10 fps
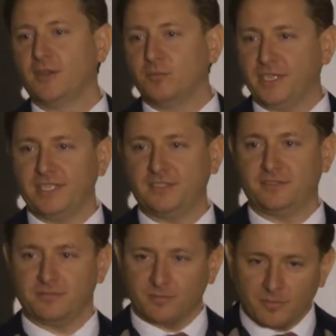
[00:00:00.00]

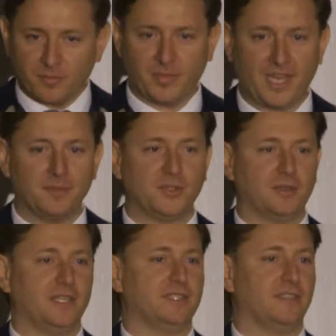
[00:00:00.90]
please come to
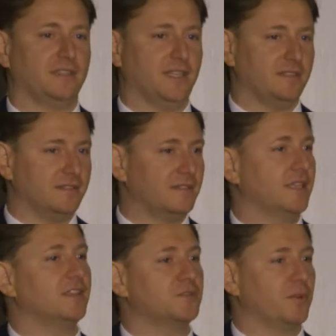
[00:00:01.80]
us and
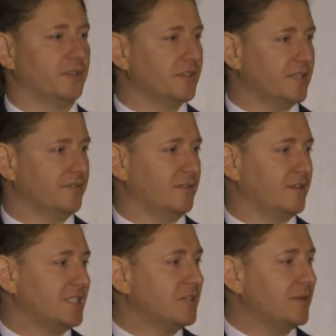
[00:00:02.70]
tell us what you're looking for,
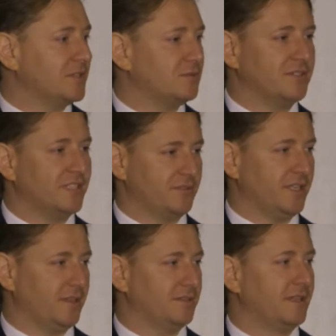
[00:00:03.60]
because otherwise we'll never know.